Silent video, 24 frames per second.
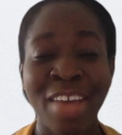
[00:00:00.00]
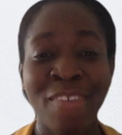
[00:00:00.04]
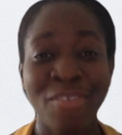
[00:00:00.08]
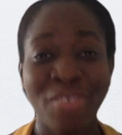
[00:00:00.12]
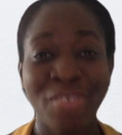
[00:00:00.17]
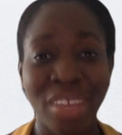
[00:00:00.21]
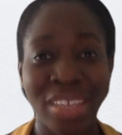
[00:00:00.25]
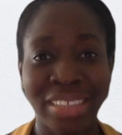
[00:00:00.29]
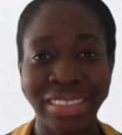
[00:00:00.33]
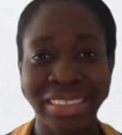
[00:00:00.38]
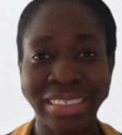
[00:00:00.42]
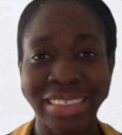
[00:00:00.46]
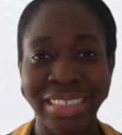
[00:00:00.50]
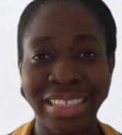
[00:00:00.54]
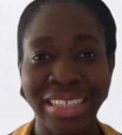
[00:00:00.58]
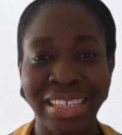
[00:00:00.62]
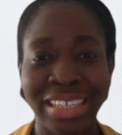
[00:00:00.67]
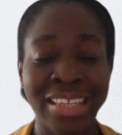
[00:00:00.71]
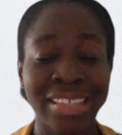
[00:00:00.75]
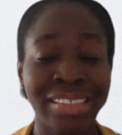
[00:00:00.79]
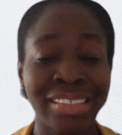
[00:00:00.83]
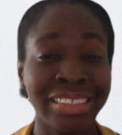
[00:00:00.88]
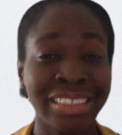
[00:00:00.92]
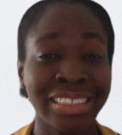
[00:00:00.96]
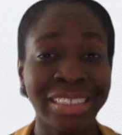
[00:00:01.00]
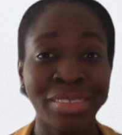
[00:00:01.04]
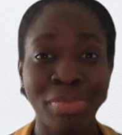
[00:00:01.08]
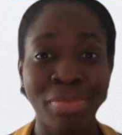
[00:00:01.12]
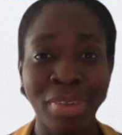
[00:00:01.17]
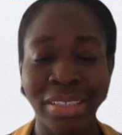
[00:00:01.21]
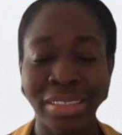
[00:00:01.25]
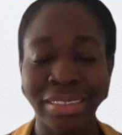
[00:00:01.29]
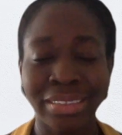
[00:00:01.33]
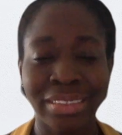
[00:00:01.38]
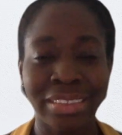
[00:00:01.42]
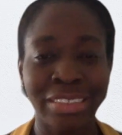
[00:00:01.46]
Firstly,
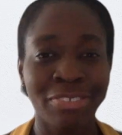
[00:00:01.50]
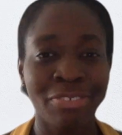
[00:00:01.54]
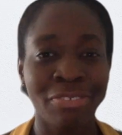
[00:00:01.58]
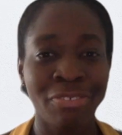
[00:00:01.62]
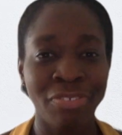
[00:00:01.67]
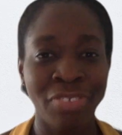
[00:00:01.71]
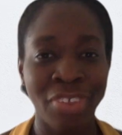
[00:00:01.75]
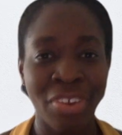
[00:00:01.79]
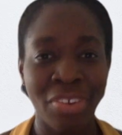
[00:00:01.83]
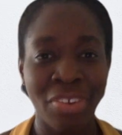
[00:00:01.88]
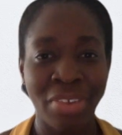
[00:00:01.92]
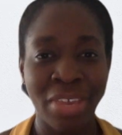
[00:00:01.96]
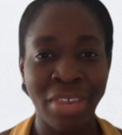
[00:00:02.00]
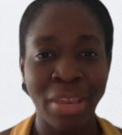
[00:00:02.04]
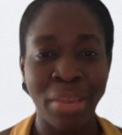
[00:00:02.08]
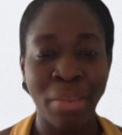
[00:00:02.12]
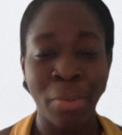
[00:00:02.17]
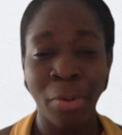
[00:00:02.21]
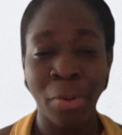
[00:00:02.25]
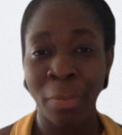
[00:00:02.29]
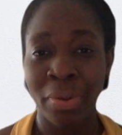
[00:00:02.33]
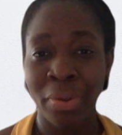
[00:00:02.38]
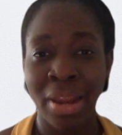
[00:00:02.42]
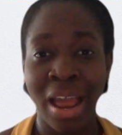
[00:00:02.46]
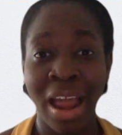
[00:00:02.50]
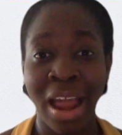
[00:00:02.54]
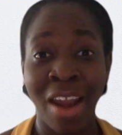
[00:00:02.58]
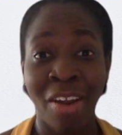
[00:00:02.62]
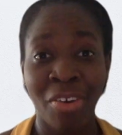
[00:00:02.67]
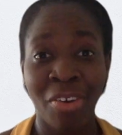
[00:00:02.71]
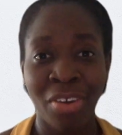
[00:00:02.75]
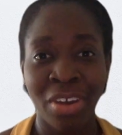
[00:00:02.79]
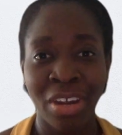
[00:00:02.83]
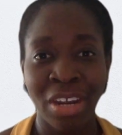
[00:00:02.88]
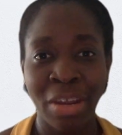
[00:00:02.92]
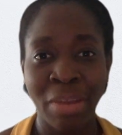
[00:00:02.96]
SMART is a very popular
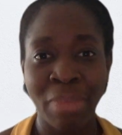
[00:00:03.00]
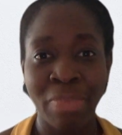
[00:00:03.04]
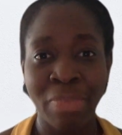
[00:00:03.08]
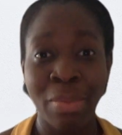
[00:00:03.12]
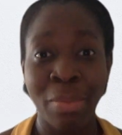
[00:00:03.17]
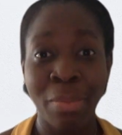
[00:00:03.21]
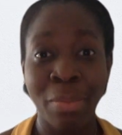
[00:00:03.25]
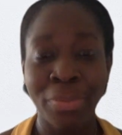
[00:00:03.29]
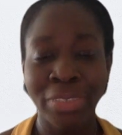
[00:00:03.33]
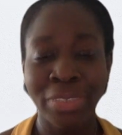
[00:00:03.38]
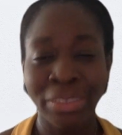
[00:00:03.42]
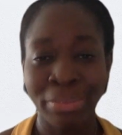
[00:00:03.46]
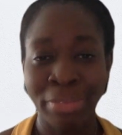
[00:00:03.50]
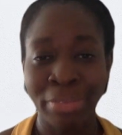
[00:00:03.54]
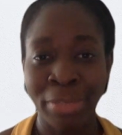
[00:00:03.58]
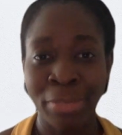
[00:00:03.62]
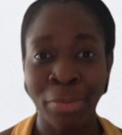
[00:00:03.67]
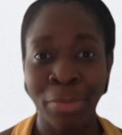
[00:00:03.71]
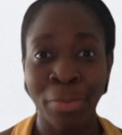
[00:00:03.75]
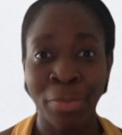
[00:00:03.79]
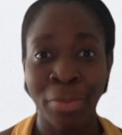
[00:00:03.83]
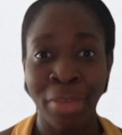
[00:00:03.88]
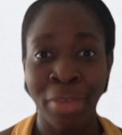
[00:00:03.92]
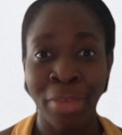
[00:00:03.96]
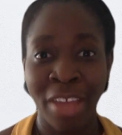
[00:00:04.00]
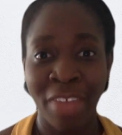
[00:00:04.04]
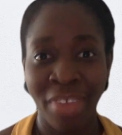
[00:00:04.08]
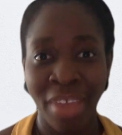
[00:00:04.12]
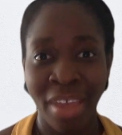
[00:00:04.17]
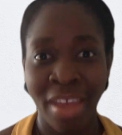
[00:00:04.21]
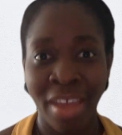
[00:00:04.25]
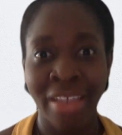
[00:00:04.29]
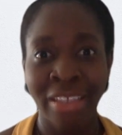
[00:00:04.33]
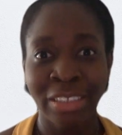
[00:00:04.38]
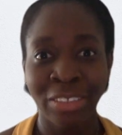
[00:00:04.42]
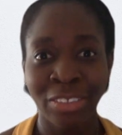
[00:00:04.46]
acronym that most people may have
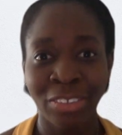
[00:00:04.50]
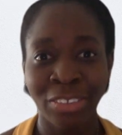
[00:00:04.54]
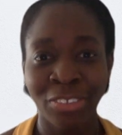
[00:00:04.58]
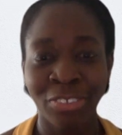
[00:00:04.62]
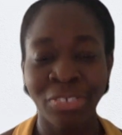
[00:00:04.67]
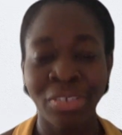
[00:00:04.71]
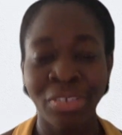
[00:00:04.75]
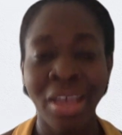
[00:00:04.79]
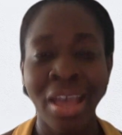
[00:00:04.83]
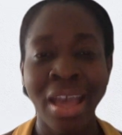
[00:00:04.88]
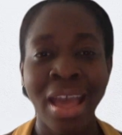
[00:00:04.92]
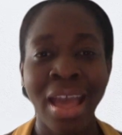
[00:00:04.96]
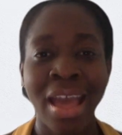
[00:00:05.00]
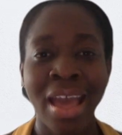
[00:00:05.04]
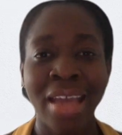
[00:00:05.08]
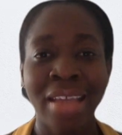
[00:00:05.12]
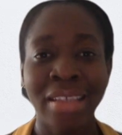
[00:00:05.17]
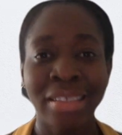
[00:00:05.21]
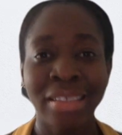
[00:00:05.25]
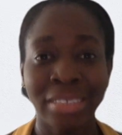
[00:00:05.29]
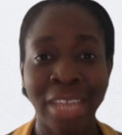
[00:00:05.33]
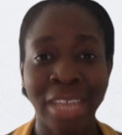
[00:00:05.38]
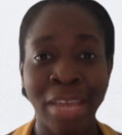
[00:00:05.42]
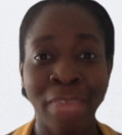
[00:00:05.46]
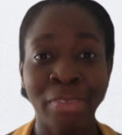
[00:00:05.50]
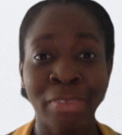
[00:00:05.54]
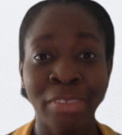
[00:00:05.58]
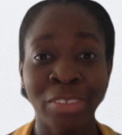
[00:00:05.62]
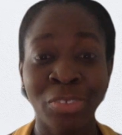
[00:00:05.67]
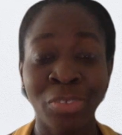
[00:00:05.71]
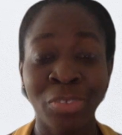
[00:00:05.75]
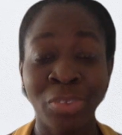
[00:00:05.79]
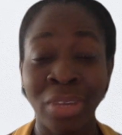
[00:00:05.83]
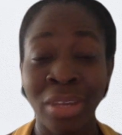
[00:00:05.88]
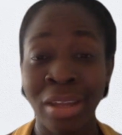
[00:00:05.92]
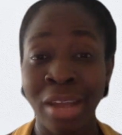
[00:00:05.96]
heard of in terms
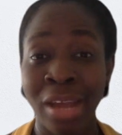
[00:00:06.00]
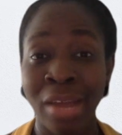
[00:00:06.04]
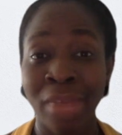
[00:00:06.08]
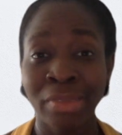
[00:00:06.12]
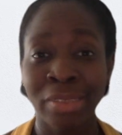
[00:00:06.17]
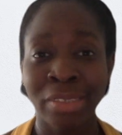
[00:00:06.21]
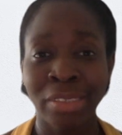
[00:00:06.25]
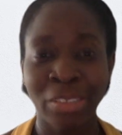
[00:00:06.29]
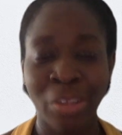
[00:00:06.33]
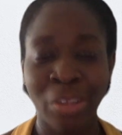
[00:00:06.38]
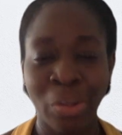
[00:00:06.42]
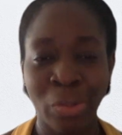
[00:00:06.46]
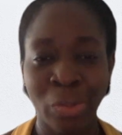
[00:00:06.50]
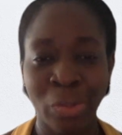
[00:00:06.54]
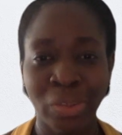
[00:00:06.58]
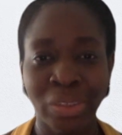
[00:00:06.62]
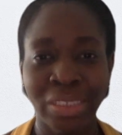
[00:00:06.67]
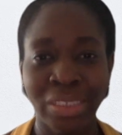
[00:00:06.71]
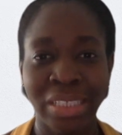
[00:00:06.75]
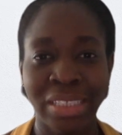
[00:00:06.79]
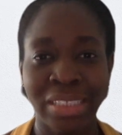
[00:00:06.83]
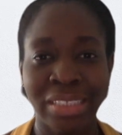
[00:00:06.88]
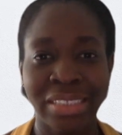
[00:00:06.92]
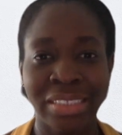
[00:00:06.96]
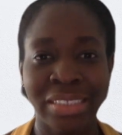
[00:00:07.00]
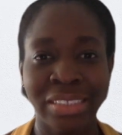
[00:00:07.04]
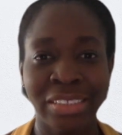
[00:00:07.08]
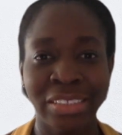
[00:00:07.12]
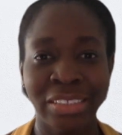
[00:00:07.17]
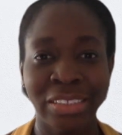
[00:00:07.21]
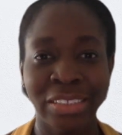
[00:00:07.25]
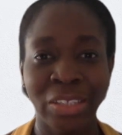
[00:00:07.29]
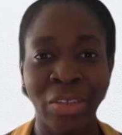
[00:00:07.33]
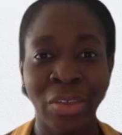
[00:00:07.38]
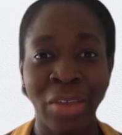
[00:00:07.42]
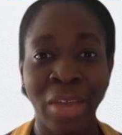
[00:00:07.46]
of when it comes to goal setting.
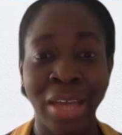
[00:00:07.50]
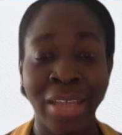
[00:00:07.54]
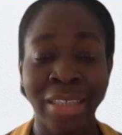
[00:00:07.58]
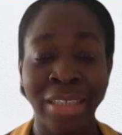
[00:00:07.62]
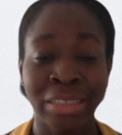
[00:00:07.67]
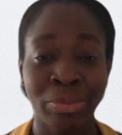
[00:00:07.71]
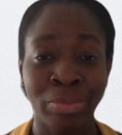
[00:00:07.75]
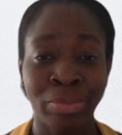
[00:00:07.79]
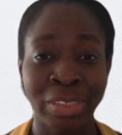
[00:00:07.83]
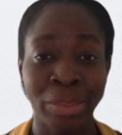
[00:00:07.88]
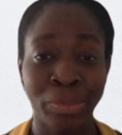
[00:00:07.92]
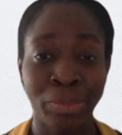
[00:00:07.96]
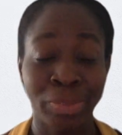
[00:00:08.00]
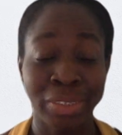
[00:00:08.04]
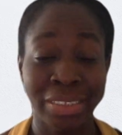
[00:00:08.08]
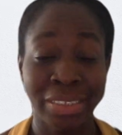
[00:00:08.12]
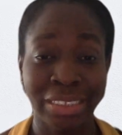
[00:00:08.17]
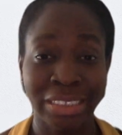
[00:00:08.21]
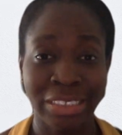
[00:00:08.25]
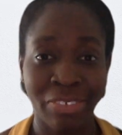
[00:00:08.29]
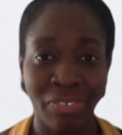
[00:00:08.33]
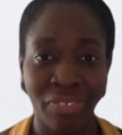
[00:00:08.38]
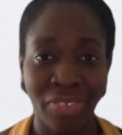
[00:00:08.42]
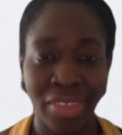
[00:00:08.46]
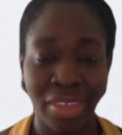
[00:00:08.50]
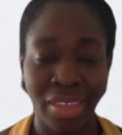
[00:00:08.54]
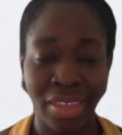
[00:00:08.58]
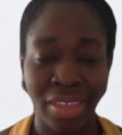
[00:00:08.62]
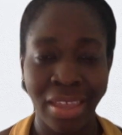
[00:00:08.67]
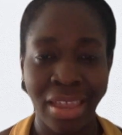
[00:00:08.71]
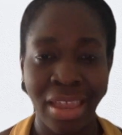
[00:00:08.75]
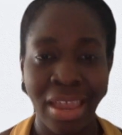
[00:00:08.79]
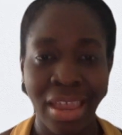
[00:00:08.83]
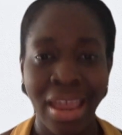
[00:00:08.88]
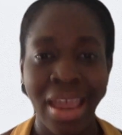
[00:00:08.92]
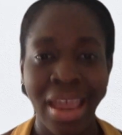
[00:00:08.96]
So it has to be
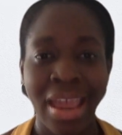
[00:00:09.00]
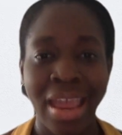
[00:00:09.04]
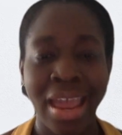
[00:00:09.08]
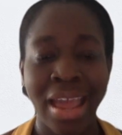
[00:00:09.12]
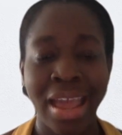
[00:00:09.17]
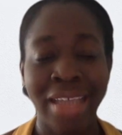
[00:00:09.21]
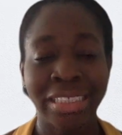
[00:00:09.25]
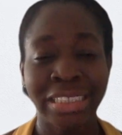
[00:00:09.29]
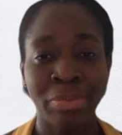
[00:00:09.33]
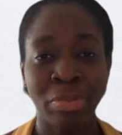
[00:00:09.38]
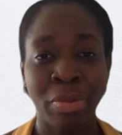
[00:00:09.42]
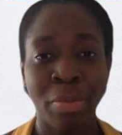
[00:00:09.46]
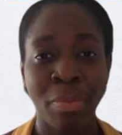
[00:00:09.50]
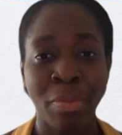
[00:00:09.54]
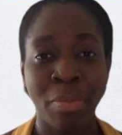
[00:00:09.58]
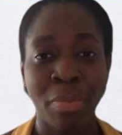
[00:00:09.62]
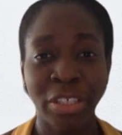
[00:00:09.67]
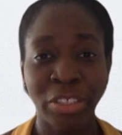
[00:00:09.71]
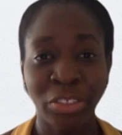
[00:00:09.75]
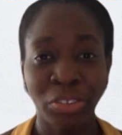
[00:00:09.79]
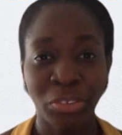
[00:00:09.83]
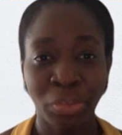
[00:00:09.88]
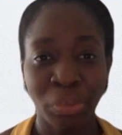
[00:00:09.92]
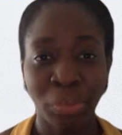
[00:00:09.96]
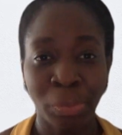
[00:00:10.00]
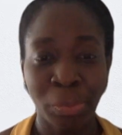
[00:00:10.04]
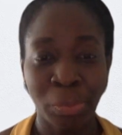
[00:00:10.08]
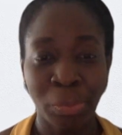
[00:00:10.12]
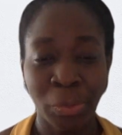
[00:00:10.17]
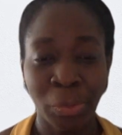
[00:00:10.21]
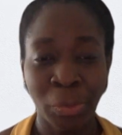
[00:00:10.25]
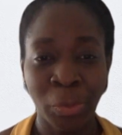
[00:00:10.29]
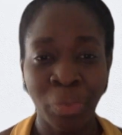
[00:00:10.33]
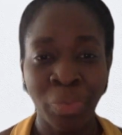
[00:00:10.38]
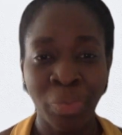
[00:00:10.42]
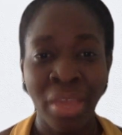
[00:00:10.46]
specific, it has to be
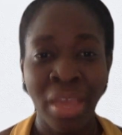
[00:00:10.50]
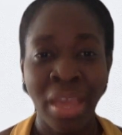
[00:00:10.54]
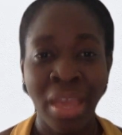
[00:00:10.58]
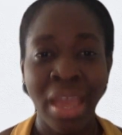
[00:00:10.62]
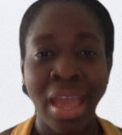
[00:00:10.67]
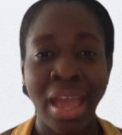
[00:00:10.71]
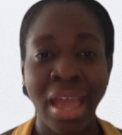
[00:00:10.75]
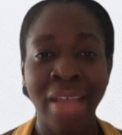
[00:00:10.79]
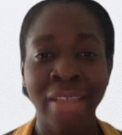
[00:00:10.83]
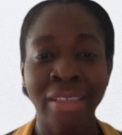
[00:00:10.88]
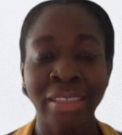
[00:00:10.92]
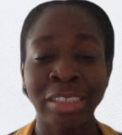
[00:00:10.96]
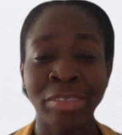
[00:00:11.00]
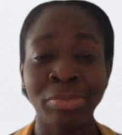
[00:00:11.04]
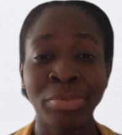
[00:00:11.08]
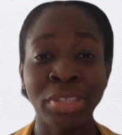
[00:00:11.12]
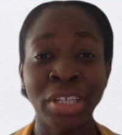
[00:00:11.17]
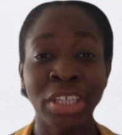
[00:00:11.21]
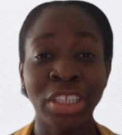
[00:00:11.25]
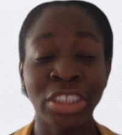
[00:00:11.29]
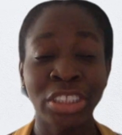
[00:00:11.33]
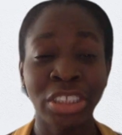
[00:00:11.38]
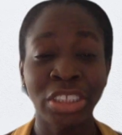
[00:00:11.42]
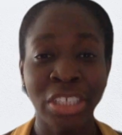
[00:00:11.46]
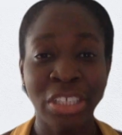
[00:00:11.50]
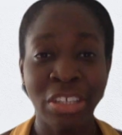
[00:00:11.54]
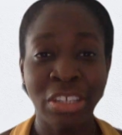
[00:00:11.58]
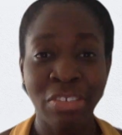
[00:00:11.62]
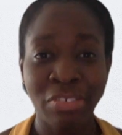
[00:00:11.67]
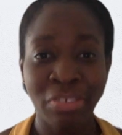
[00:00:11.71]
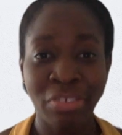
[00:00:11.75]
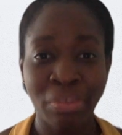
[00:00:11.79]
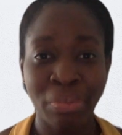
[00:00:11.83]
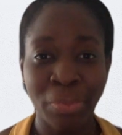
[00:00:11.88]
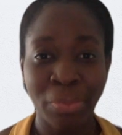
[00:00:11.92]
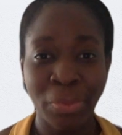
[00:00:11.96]
measurable, it has to be
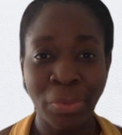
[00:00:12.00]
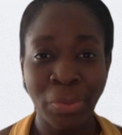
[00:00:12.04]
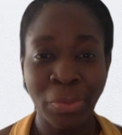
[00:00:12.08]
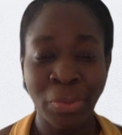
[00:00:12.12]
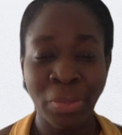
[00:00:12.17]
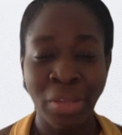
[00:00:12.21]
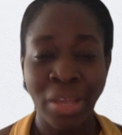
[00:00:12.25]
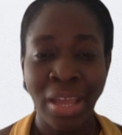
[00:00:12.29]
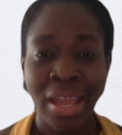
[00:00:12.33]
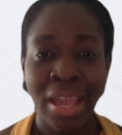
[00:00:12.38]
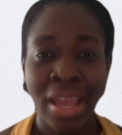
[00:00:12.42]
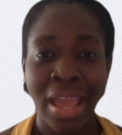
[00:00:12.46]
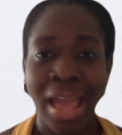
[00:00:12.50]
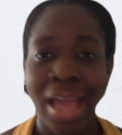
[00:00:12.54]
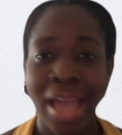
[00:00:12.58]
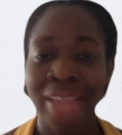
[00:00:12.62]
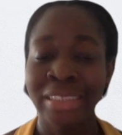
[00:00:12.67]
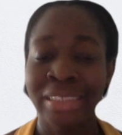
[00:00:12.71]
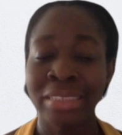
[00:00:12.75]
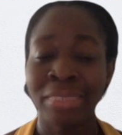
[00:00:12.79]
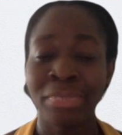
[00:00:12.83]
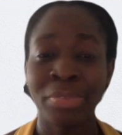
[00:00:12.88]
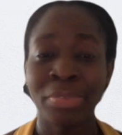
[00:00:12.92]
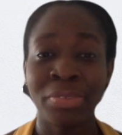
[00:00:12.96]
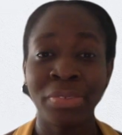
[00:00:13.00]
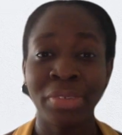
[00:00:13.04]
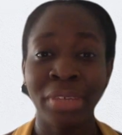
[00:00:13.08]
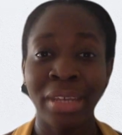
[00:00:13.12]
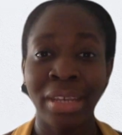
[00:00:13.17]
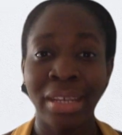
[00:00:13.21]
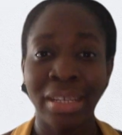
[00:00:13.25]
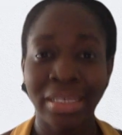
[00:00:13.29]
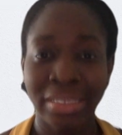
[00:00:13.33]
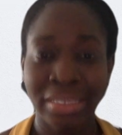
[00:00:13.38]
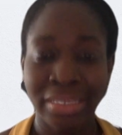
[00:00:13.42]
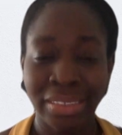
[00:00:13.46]
achievable, it has to be
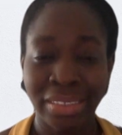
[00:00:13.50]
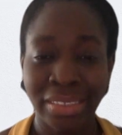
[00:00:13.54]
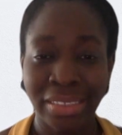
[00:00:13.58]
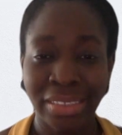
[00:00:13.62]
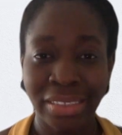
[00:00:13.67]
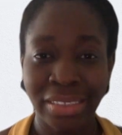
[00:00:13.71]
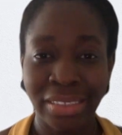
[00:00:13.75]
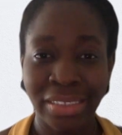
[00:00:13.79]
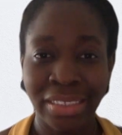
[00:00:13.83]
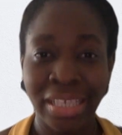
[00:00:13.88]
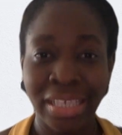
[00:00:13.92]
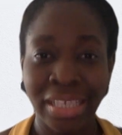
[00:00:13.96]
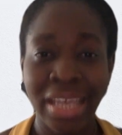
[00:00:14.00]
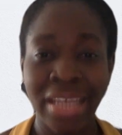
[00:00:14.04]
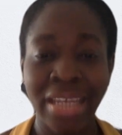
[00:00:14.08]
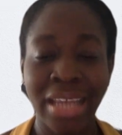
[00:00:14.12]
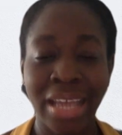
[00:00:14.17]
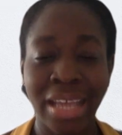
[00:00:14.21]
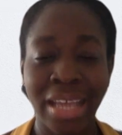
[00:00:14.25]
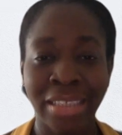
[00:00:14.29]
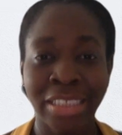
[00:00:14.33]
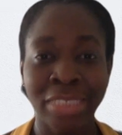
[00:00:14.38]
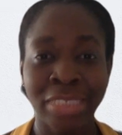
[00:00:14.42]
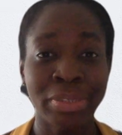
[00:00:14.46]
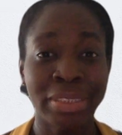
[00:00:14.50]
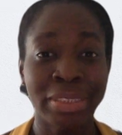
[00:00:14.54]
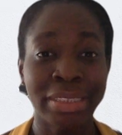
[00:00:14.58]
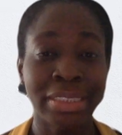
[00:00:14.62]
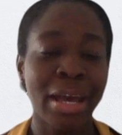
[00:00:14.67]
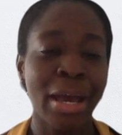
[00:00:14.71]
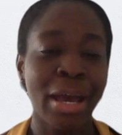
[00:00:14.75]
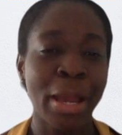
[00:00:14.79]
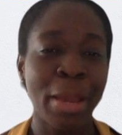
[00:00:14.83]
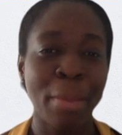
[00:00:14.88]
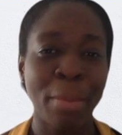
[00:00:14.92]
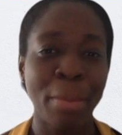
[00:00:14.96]
realistic, and it has to be
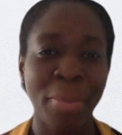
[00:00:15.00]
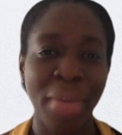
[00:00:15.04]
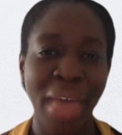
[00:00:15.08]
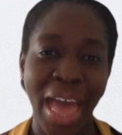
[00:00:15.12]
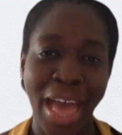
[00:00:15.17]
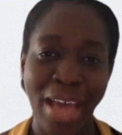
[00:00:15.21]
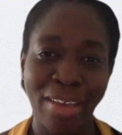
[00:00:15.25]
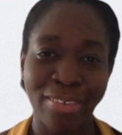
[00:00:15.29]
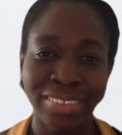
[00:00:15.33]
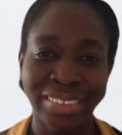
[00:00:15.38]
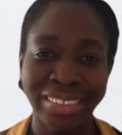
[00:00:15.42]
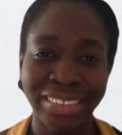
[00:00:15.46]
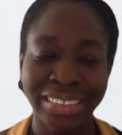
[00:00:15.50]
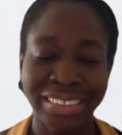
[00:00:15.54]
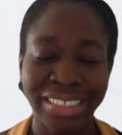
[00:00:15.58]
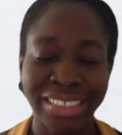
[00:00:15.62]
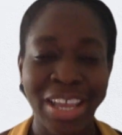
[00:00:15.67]
time bound.